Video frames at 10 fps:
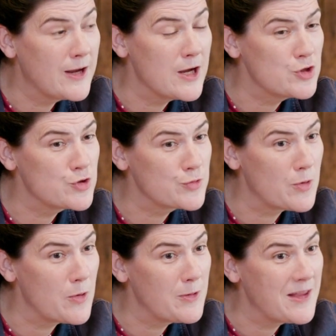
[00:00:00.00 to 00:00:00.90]

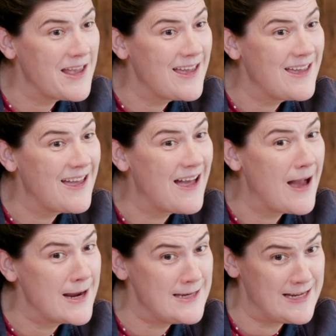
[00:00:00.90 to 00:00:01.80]
controlling
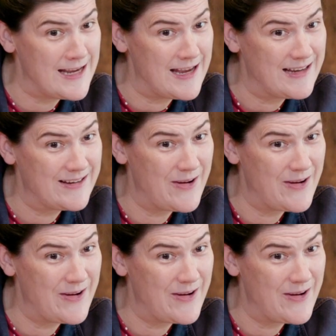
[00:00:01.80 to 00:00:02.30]
idea?